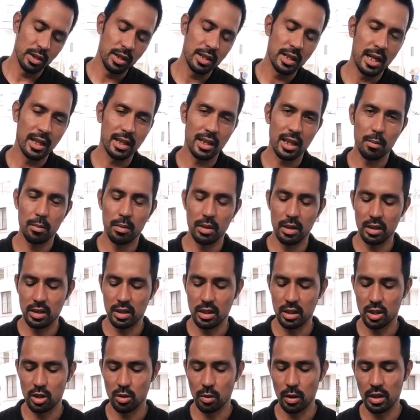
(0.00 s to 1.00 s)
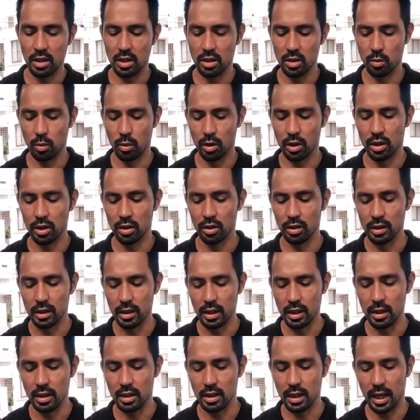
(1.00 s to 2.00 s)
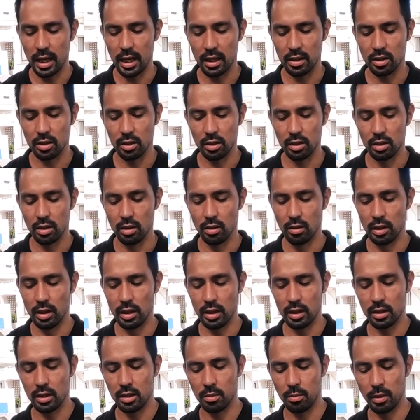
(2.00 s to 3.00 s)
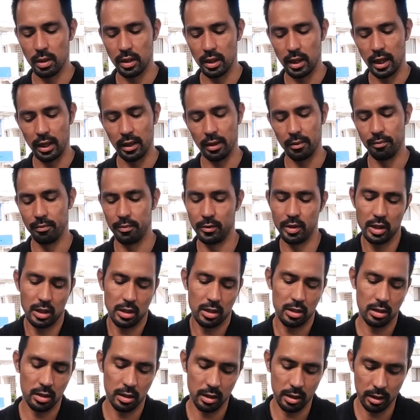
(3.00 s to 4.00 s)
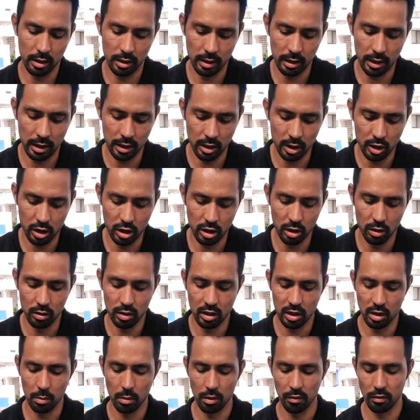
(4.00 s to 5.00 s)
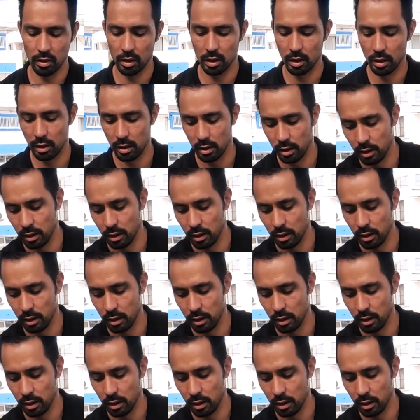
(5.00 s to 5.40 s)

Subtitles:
really not that many situations where you'll need to actually do this, but like just to kind of show some of the